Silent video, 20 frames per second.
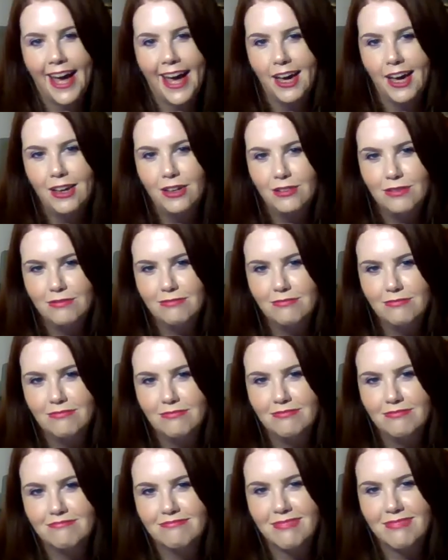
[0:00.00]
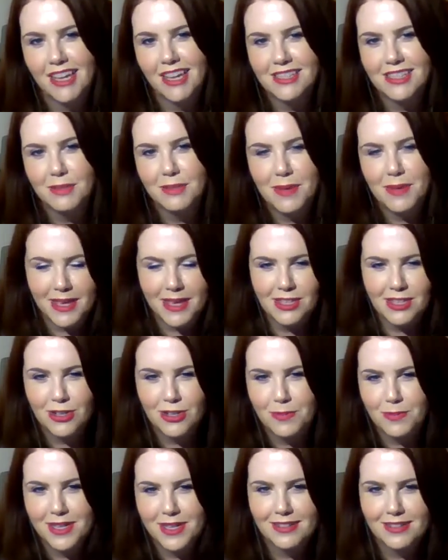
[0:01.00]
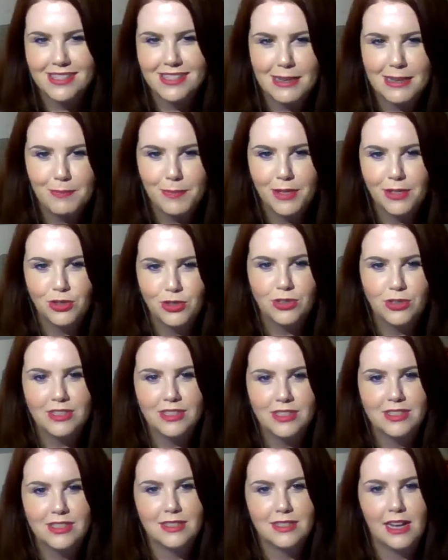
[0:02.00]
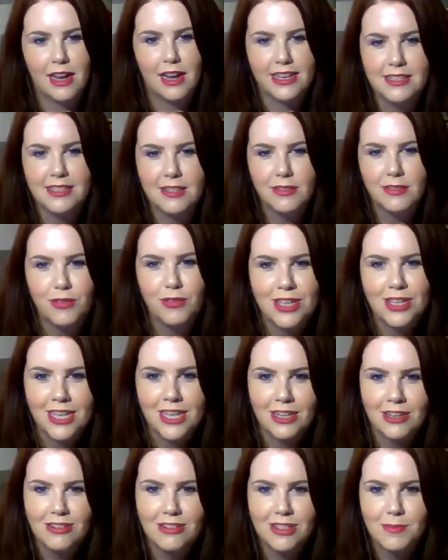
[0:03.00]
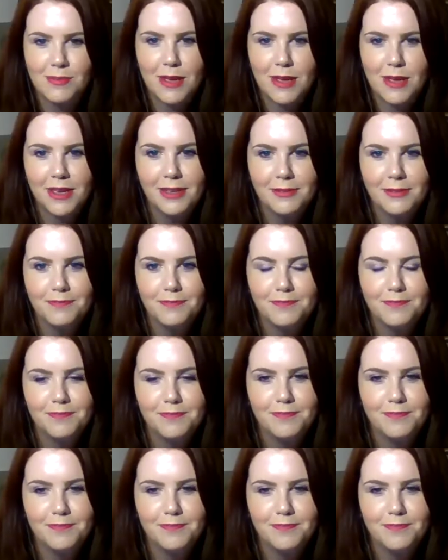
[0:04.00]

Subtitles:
How has the Maester been slipping drugs to Lysa for years, maybe?